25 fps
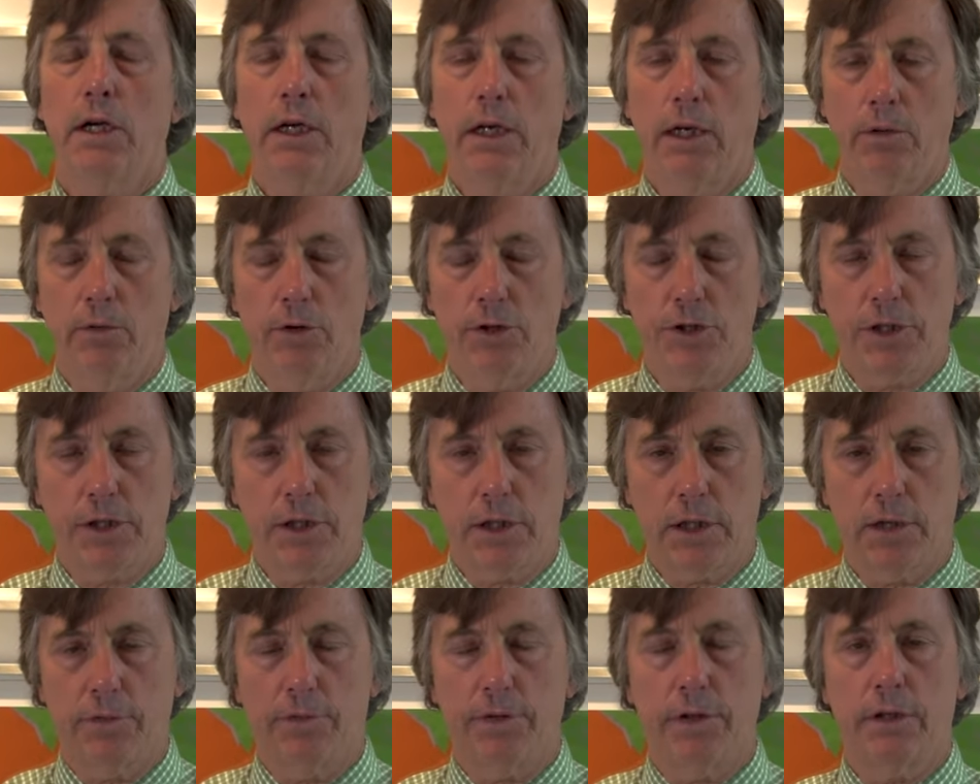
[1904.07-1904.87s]
He was
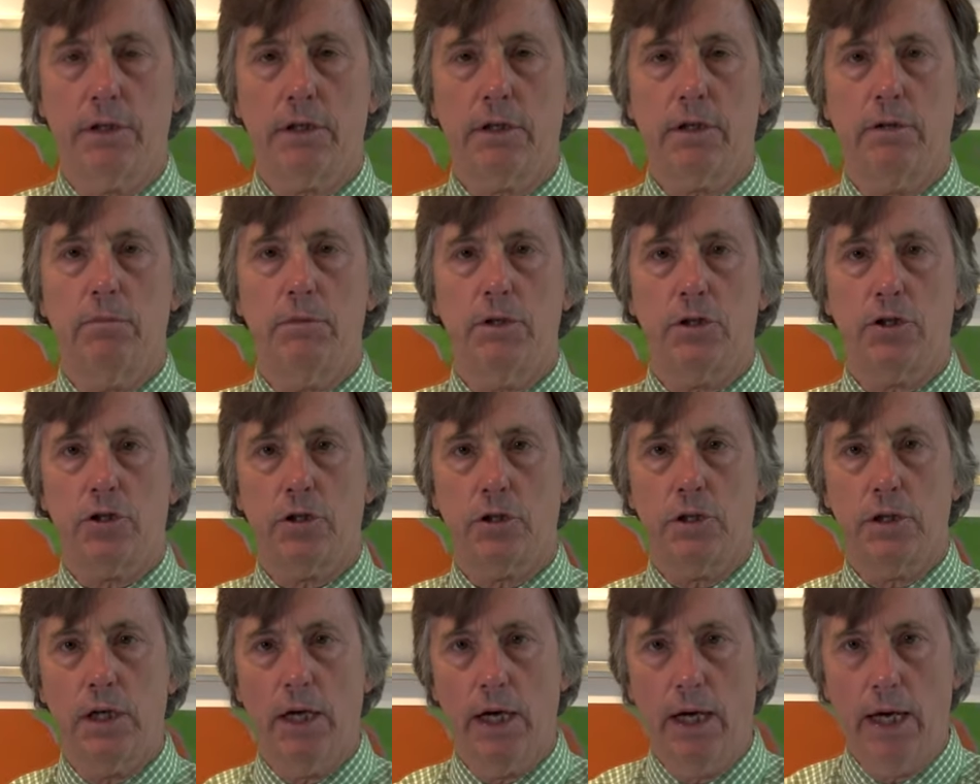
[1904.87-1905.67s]
given the
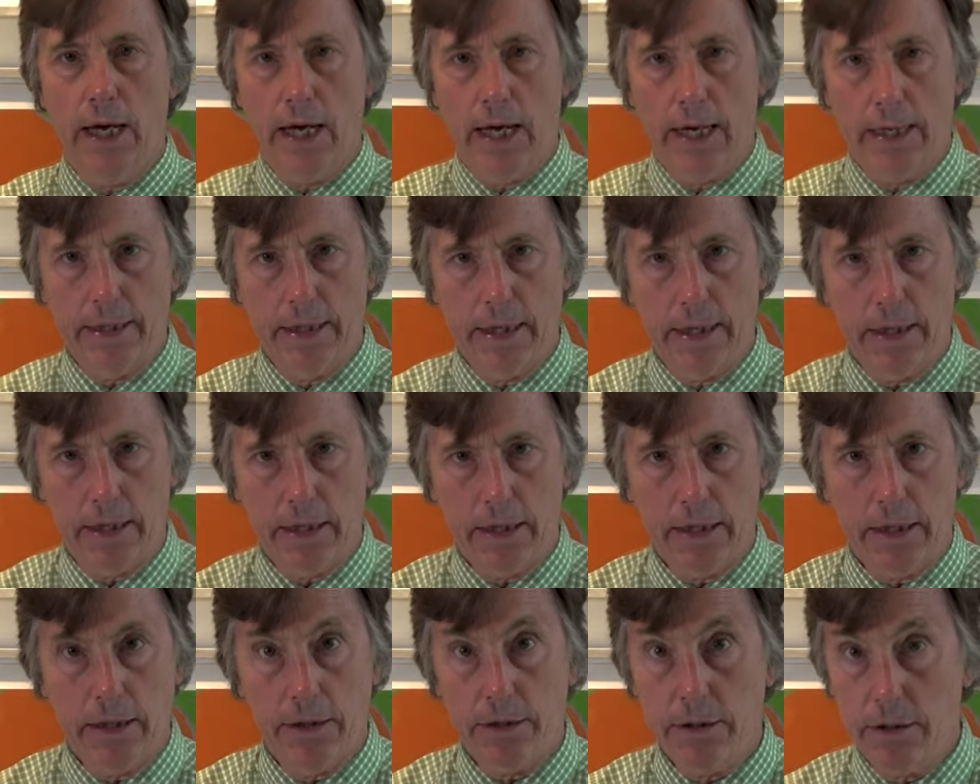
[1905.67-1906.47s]
commission, and then
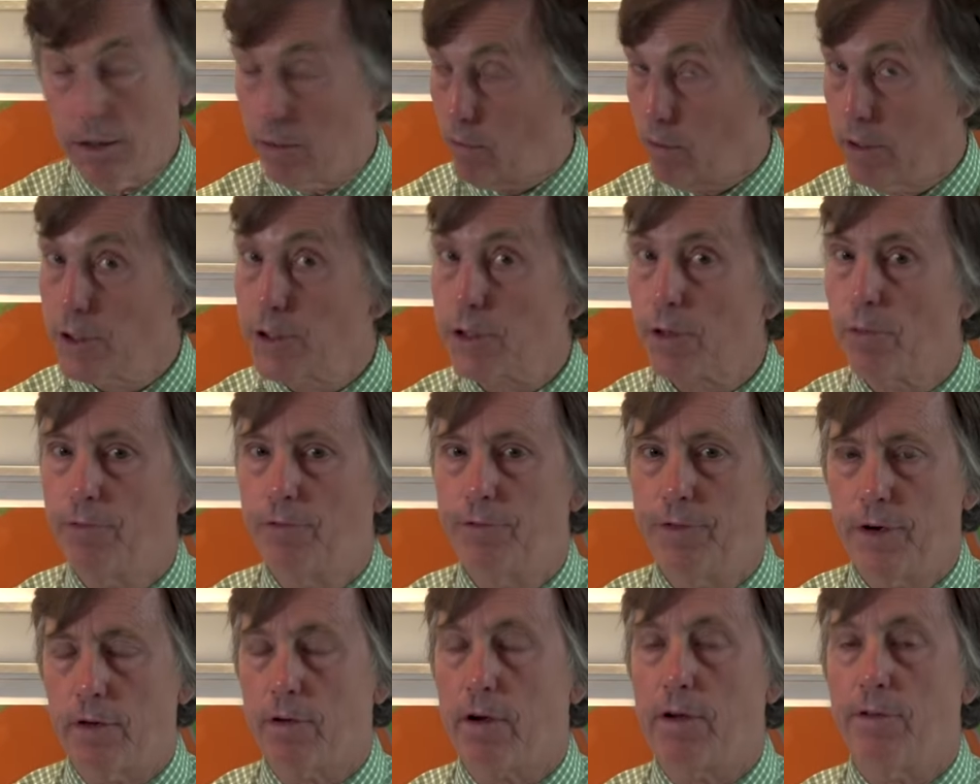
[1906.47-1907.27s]
he, there is a
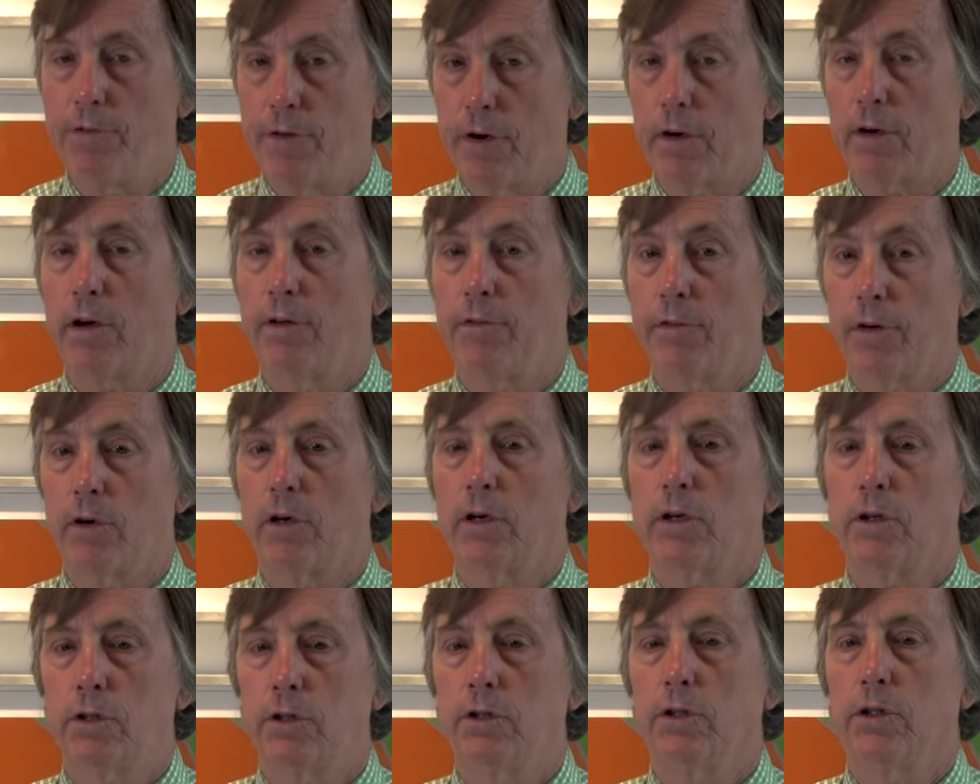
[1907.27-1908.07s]
very, very,
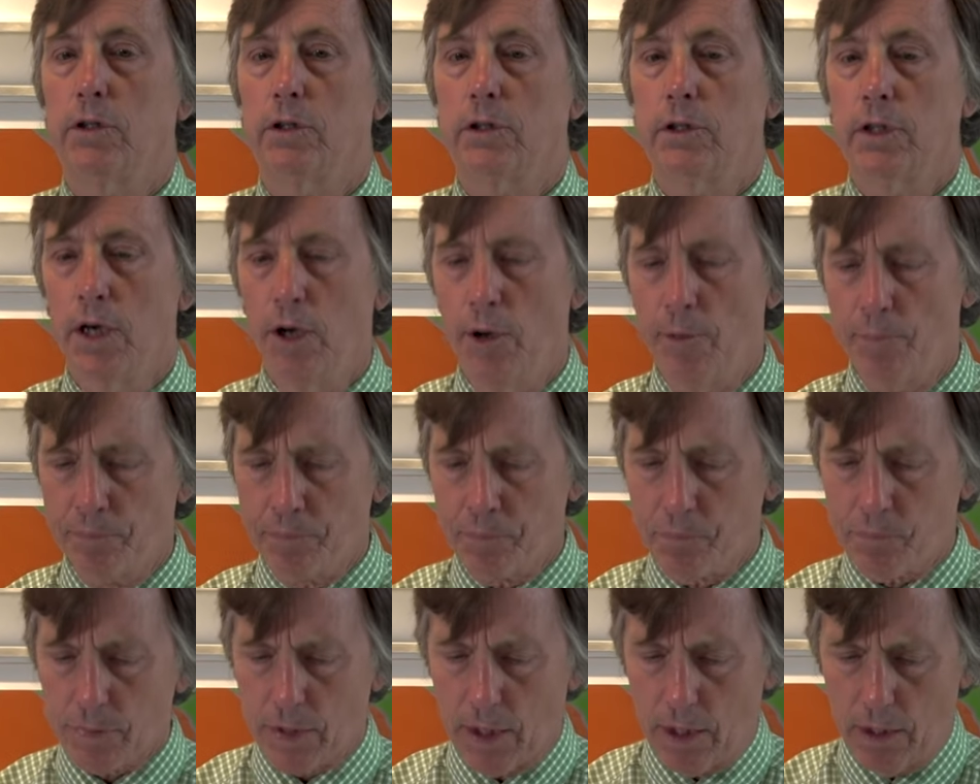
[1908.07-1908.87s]
very good
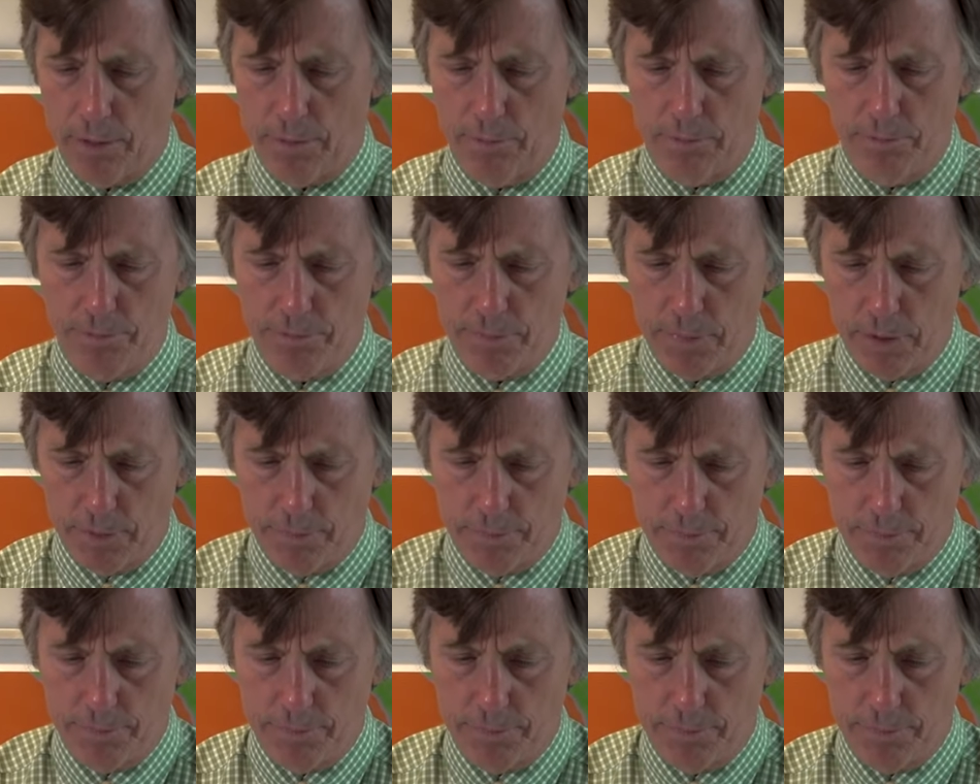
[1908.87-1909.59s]
um, uh,